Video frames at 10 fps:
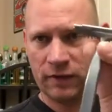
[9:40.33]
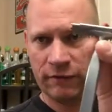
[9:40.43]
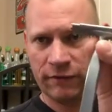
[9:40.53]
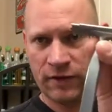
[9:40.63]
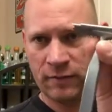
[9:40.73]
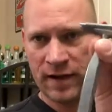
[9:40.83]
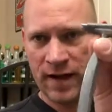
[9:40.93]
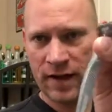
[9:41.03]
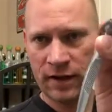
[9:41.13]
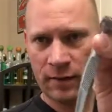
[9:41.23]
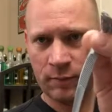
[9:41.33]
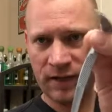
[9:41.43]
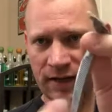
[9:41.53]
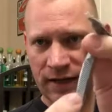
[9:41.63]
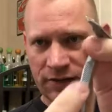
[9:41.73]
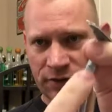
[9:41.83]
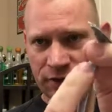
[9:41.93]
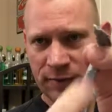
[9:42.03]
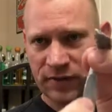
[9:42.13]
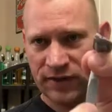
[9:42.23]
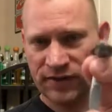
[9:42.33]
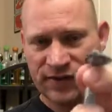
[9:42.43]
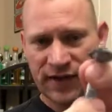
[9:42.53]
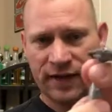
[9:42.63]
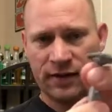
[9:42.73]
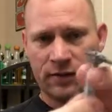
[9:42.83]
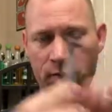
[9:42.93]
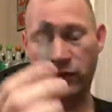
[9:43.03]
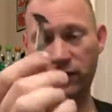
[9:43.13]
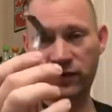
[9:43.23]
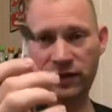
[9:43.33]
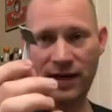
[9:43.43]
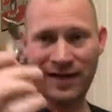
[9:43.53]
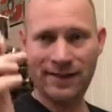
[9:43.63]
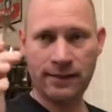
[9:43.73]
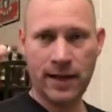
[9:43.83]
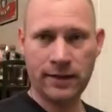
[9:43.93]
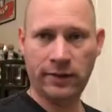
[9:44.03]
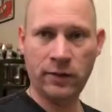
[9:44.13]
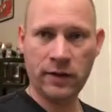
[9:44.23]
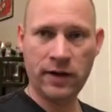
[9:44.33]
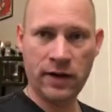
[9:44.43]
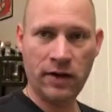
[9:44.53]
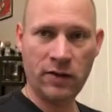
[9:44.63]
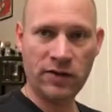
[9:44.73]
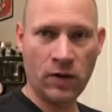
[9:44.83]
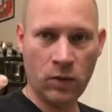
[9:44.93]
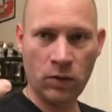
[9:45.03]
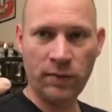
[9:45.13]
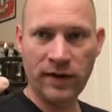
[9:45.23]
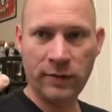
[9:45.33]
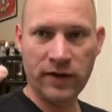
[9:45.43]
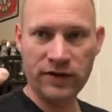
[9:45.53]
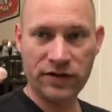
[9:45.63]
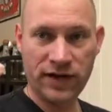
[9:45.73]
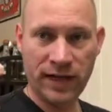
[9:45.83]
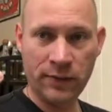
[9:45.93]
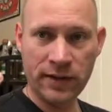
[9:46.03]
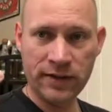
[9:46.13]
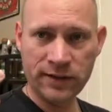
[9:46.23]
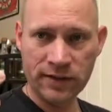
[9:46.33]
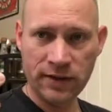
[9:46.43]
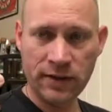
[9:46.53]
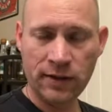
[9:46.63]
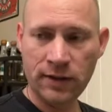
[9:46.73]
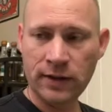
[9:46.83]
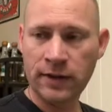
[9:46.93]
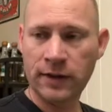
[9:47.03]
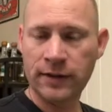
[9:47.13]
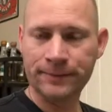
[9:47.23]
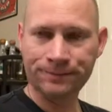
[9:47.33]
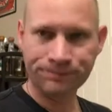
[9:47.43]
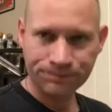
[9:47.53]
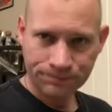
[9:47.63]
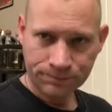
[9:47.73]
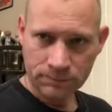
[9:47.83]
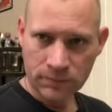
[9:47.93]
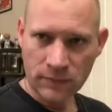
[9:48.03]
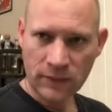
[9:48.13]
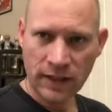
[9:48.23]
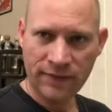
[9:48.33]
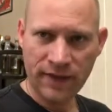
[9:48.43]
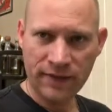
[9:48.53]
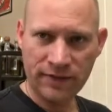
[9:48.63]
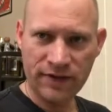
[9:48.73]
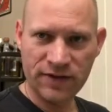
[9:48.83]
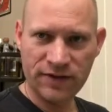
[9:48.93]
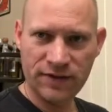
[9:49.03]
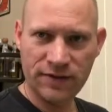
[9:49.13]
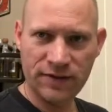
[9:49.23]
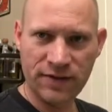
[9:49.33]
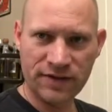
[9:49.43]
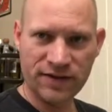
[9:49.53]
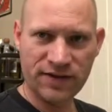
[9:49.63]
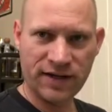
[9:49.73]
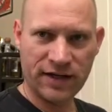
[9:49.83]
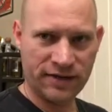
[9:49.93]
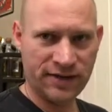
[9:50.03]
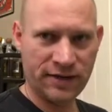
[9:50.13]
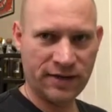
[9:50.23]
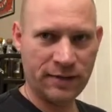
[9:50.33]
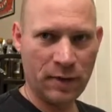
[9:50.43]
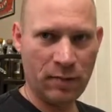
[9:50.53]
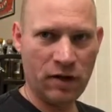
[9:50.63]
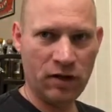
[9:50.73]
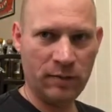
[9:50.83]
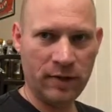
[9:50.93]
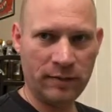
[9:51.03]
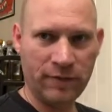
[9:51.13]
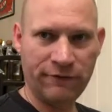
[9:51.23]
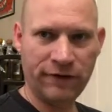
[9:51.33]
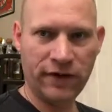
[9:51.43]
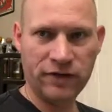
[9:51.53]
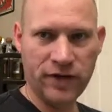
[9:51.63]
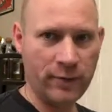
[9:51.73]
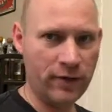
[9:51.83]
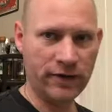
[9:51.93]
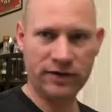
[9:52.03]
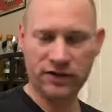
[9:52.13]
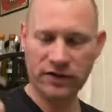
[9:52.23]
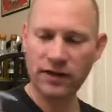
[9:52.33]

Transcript: front and back, but then it has grips on the side, which is exactly where I always hold my razors anyways. And then this just kind of sits in my palm and my fingers wrap around it.